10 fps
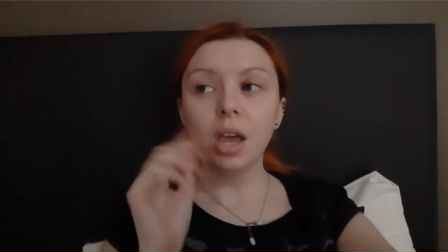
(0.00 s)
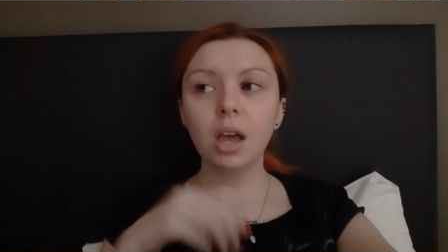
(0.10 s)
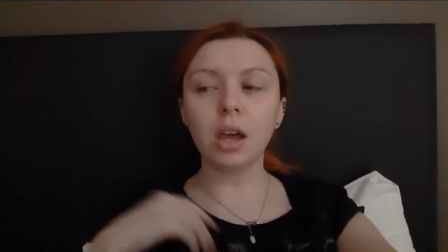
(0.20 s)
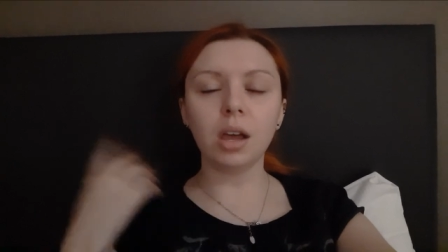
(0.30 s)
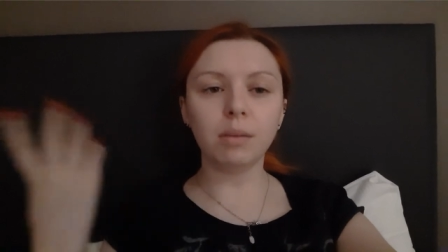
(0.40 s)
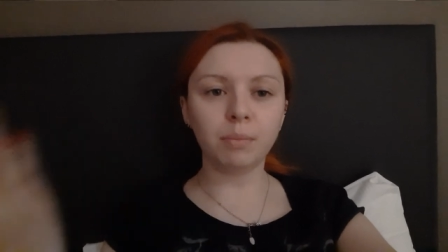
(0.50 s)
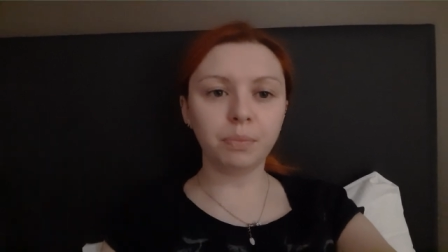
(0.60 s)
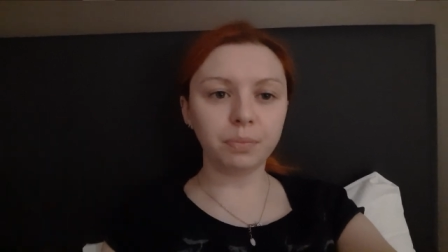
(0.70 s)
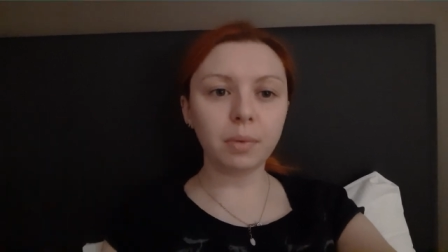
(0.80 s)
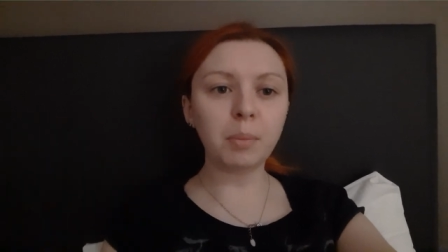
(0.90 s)
I
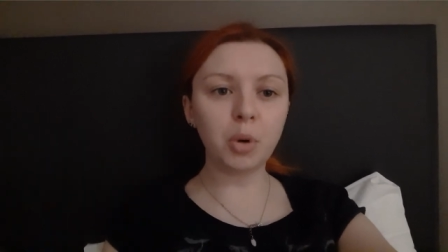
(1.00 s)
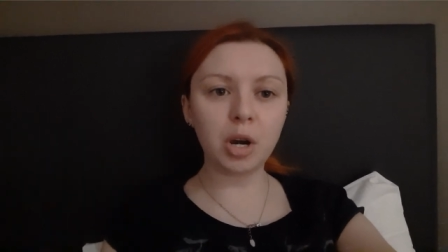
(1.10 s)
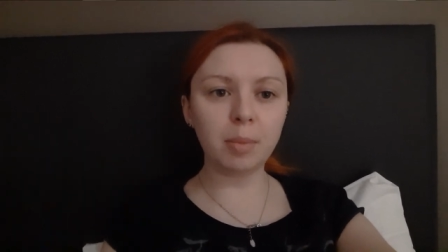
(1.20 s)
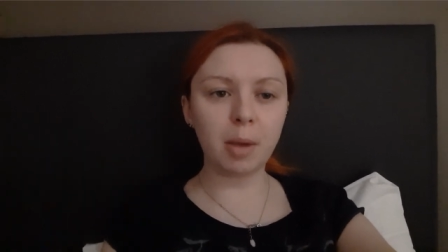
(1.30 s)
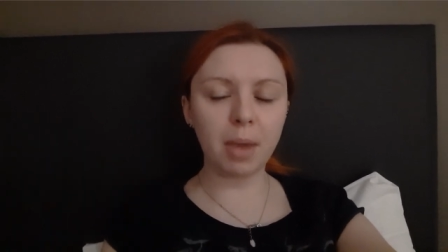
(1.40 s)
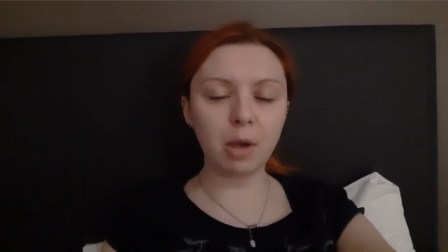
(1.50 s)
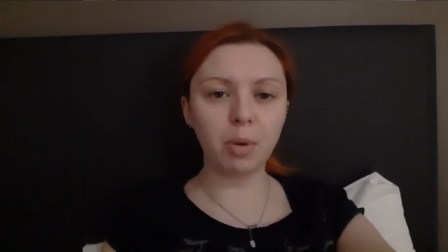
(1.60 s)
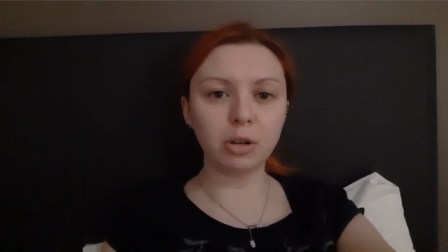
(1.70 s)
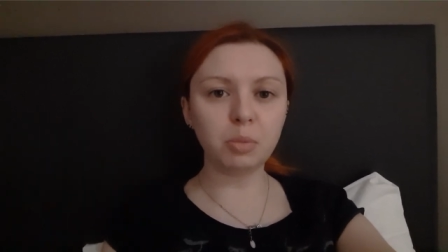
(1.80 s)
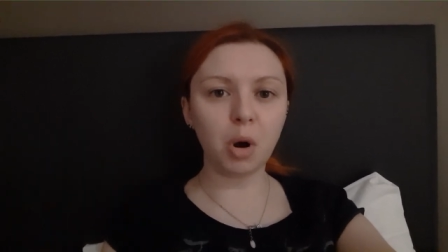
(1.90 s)
am. I'm putting a bit of makeup
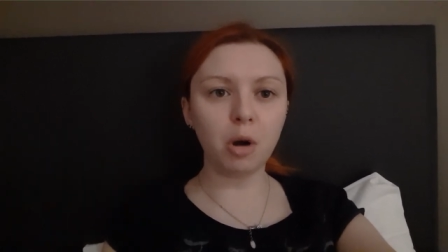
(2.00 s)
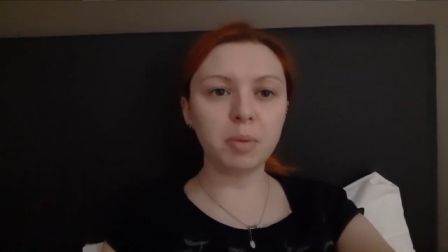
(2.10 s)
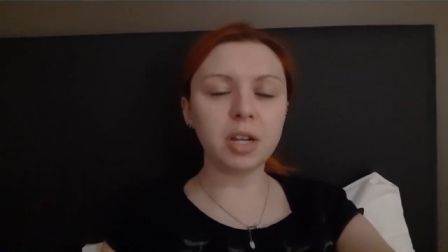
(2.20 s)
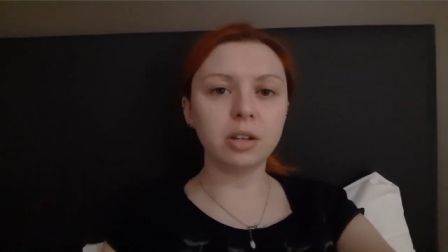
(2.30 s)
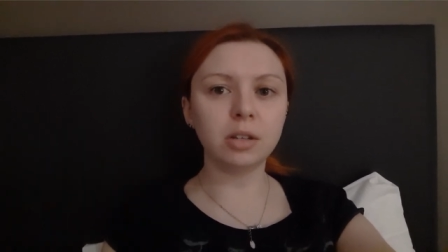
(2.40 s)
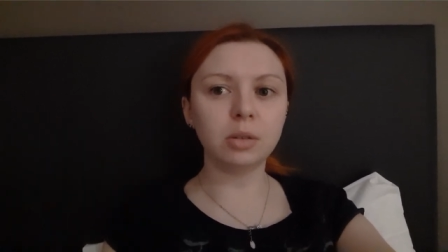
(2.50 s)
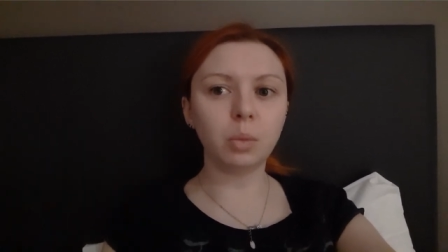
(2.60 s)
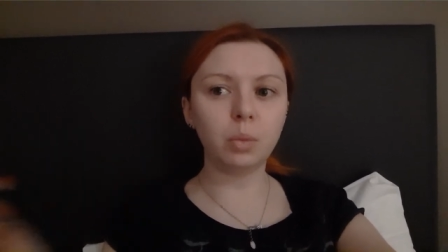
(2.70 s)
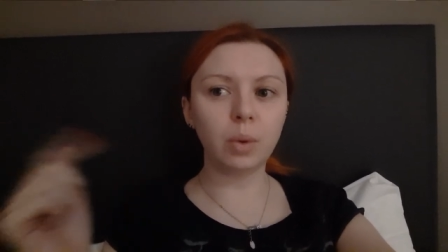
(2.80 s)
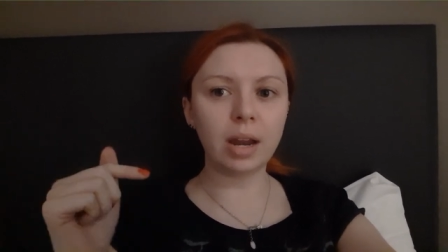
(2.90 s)
on tomorrow because
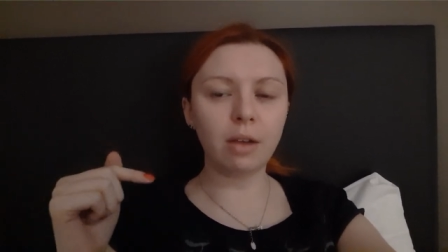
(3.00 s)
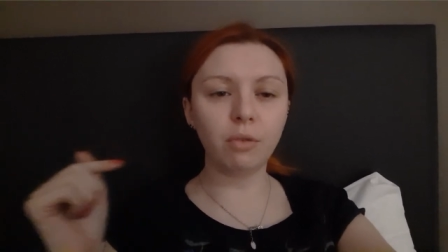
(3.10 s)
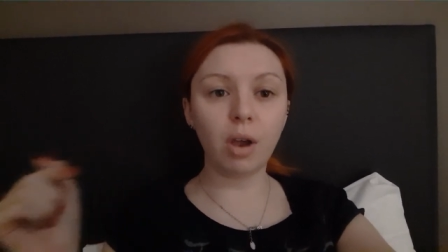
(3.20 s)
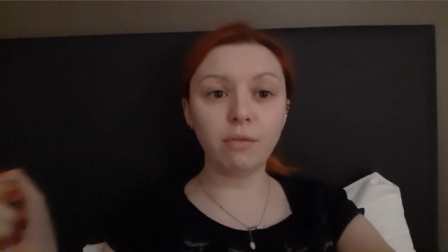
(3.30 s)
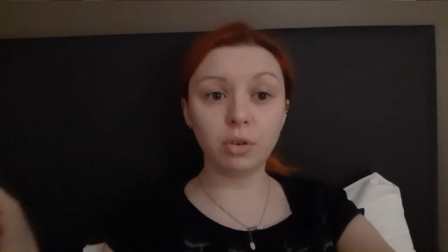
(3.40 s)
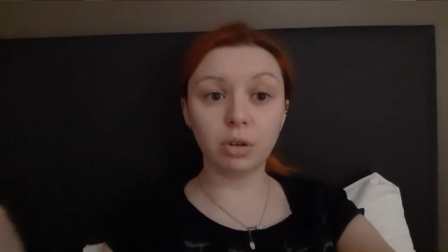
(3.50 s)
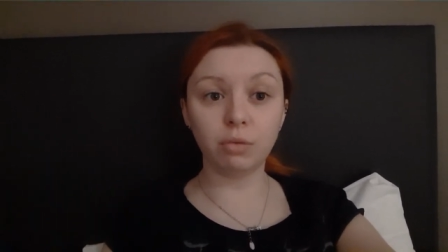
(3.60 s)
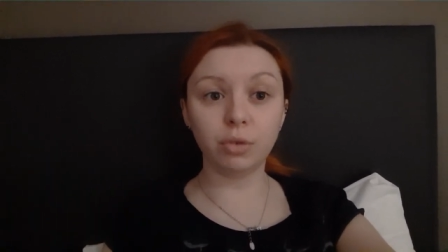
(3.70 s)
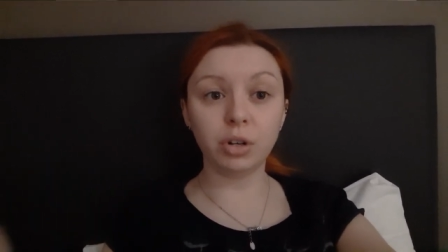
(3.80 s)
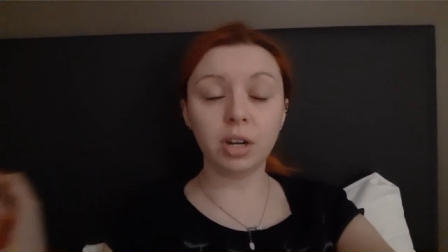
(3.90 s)
whenever I've done a
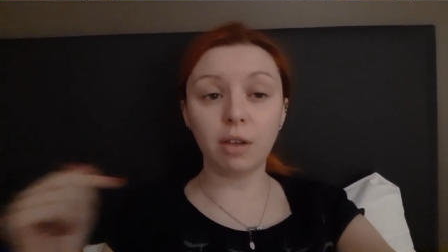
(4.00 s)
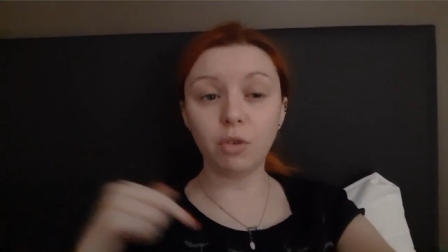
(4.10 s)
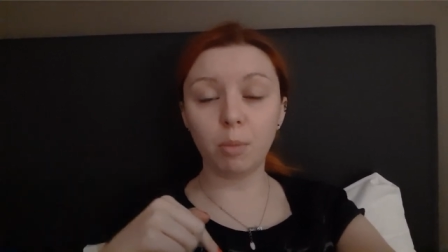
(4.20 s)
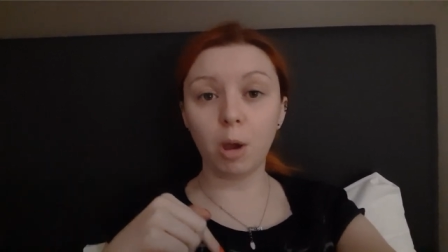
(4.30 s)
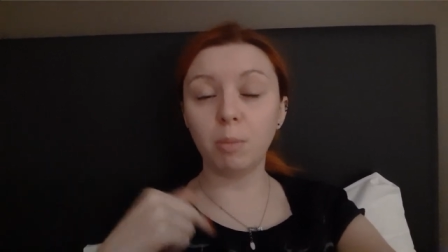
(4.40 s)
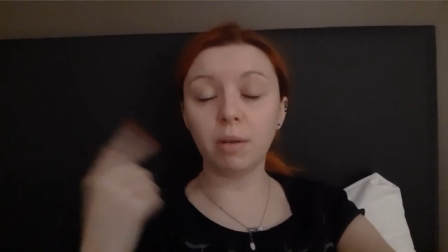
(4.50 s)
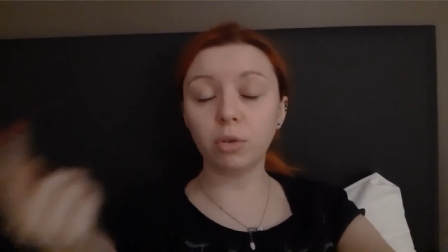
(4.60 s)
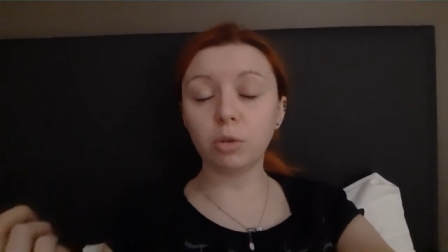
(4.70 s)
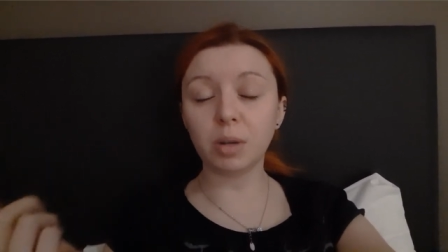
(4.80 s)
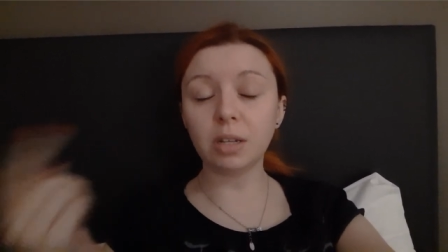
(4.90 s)
run and I've come home and I've
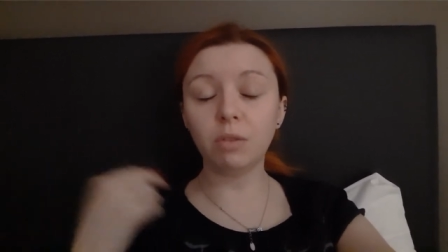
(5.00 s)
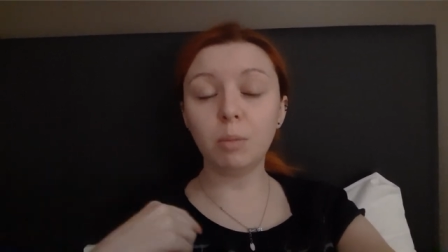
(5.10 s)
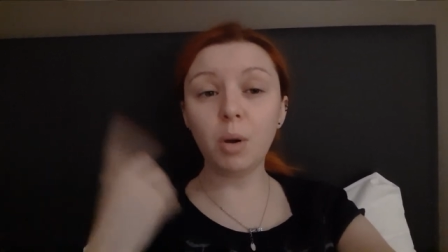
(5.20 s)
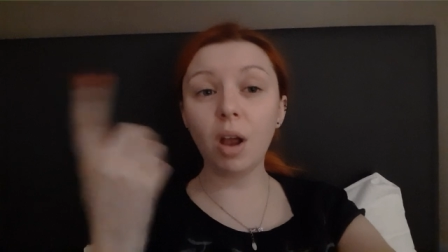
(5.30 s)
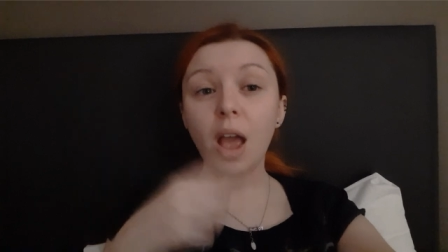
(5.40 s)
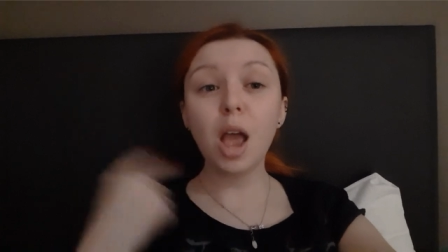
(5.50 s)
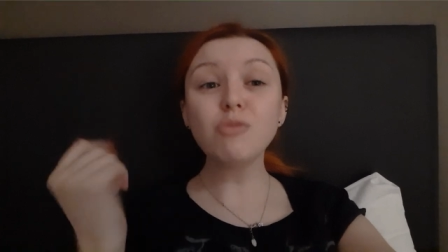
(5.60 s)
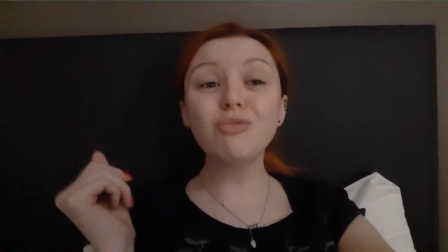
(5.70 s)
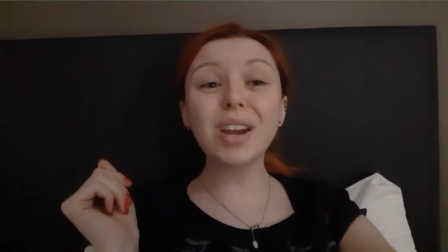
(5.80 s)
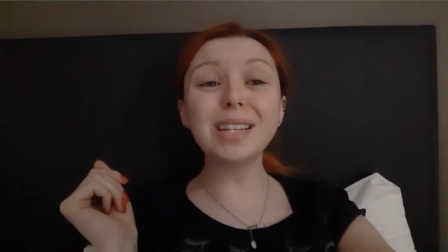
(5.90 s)
looked at myself in the mirror,
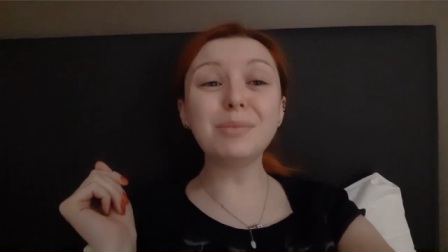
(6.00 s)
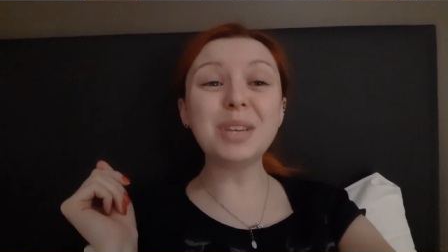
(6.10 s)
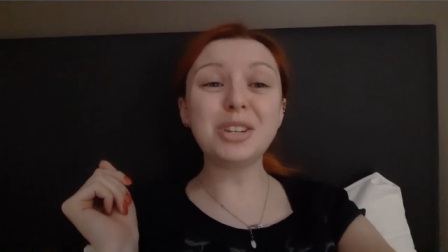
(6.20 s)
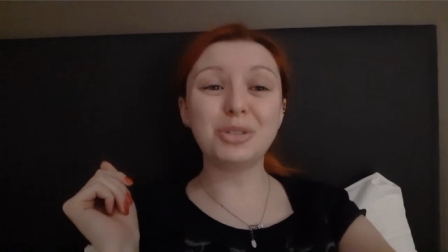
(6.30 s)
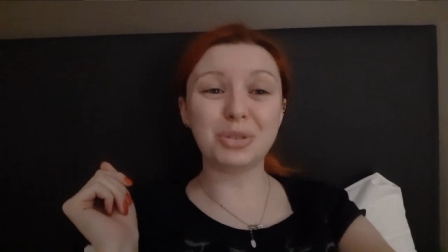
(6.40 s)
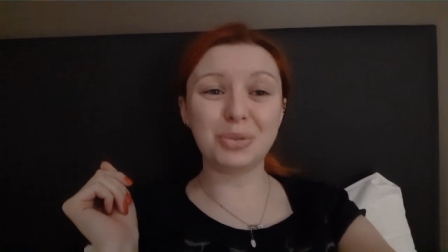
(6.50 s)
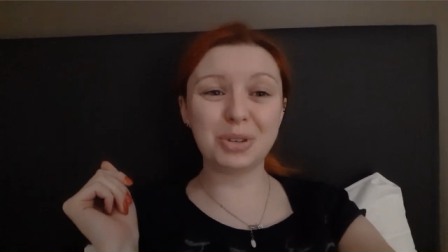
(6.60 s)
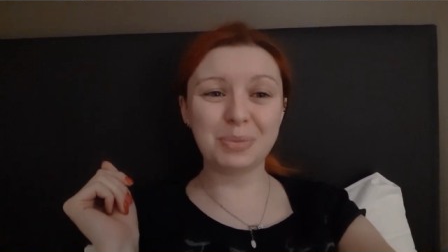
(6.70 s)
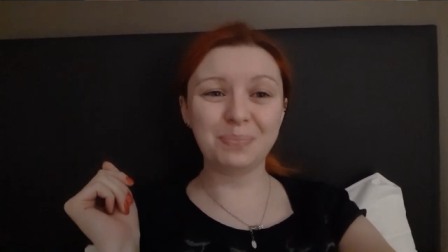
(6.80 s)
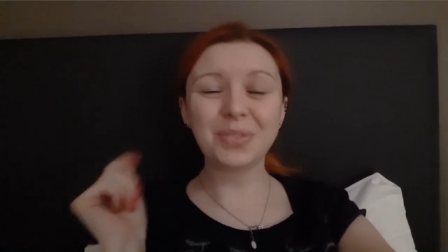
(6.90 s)
red as a beetroot.